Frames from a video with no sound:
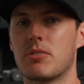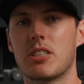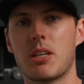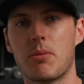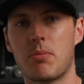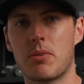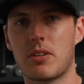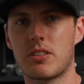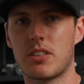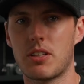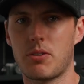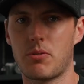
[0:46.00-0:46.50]

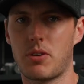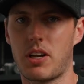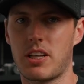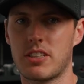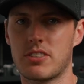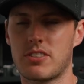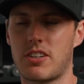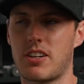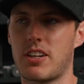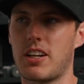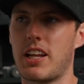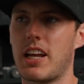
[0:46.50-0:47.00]
Typically when I
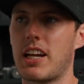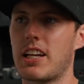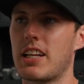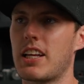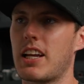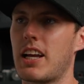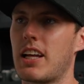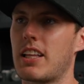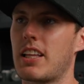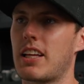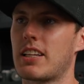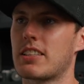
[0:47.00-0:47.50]
start an edit,
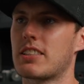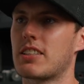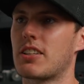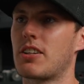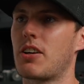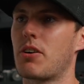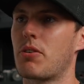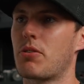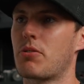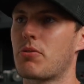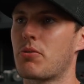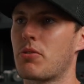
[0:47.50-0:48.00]
I like to
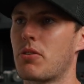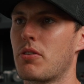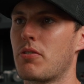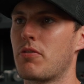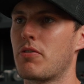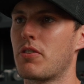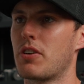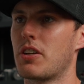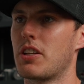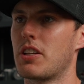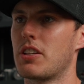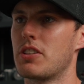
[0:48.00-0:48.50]
go through the
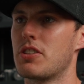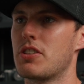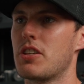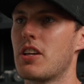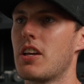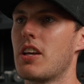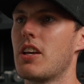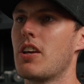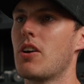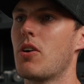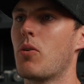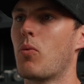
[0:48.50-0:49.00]
footage,
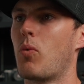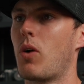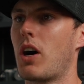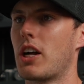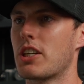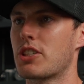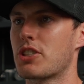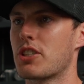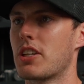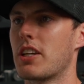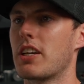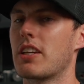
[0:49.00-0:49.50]

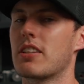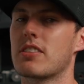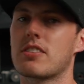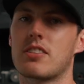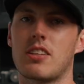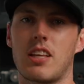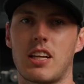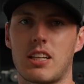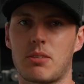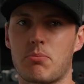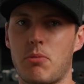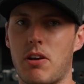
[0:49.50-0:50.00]
watch it,
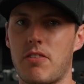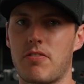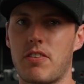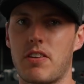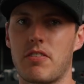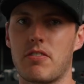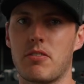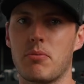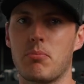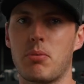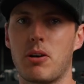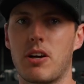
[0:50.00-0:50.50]
select my
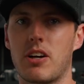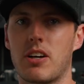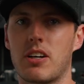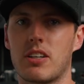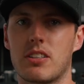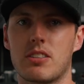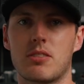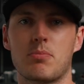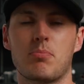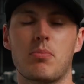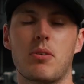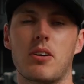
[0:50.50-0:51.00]
favorite
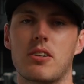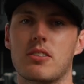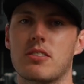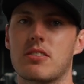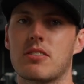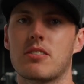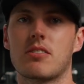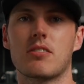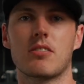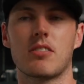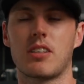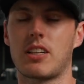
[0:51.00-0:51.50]
parts
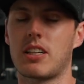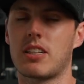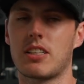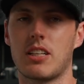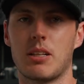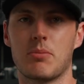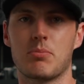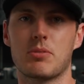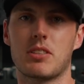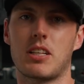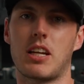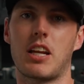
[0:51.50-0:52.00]
and
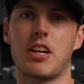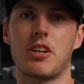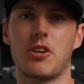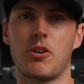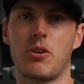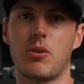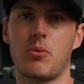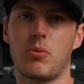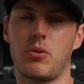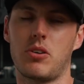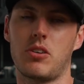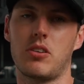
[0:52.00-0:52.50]
clips that I
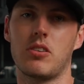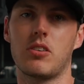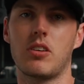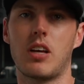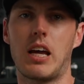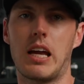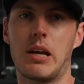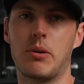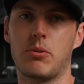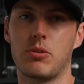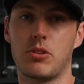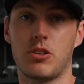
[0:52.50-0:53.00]
know
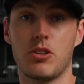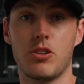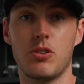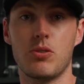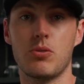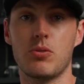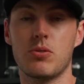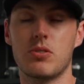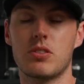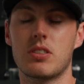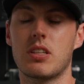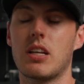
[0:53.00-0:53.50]
I will
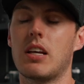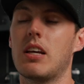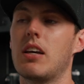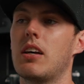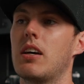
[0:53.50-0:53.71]
use.